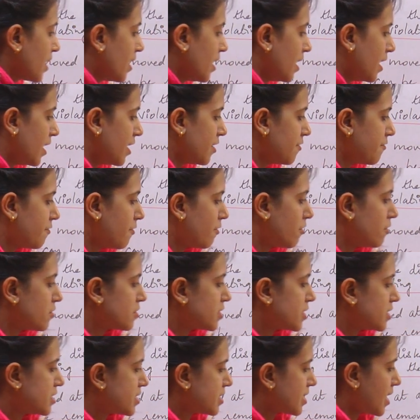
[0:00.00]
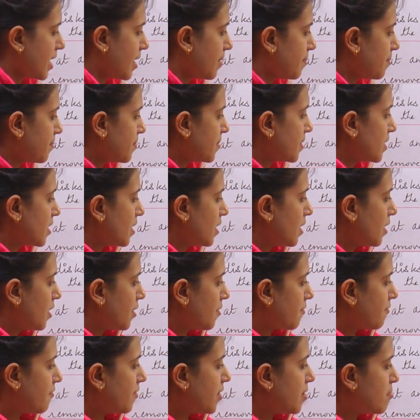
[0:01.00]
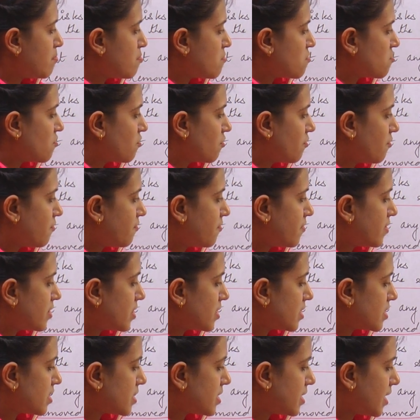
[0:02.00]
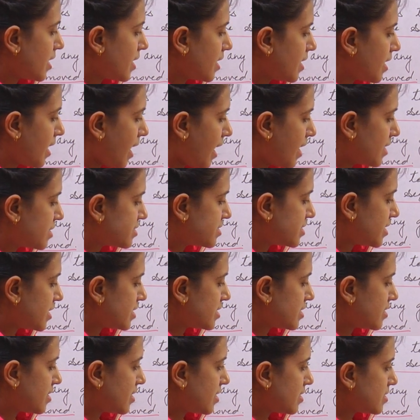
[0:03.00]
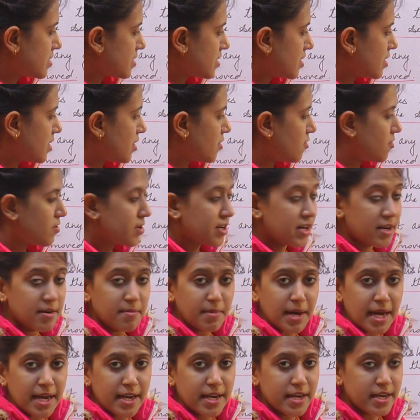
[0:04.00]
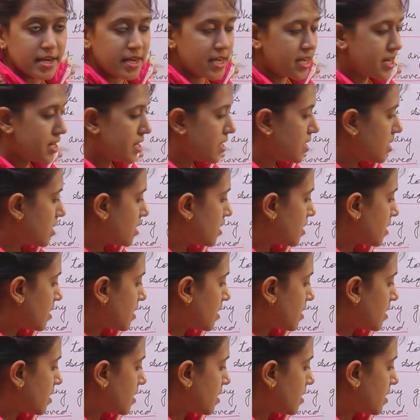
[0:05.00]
In fourth step we moved the largest disk denoted by green,